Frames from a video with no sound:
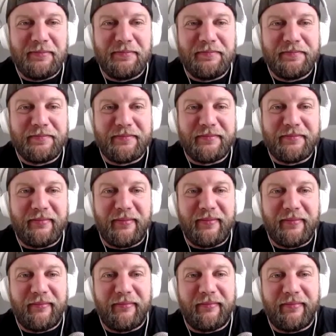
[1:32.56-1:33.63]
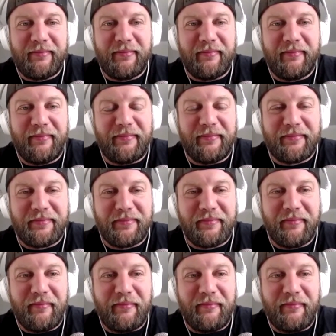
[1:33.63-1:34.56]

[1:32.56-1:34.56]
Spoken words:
Yeah, it was. And it was